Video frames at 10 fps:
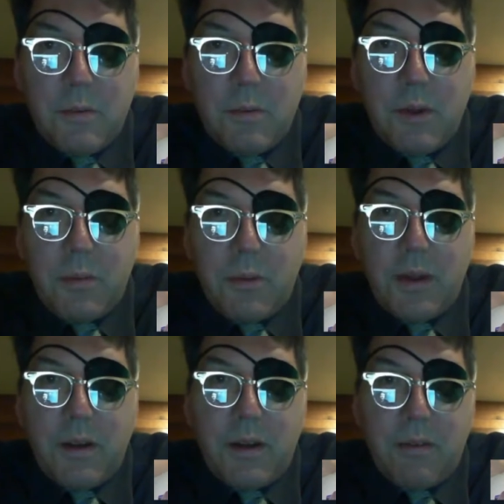with
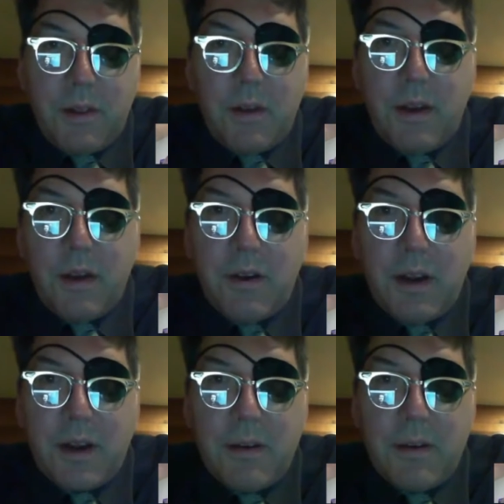whatever they're
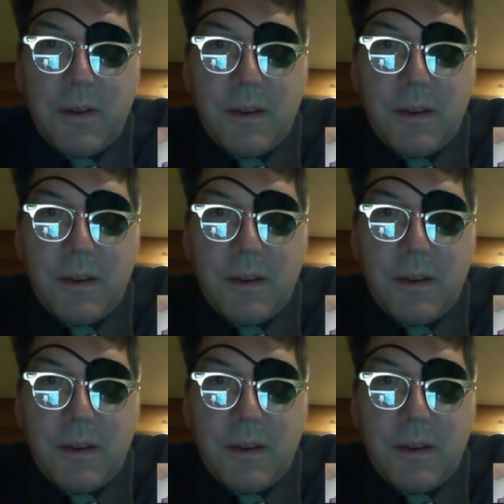interacting with,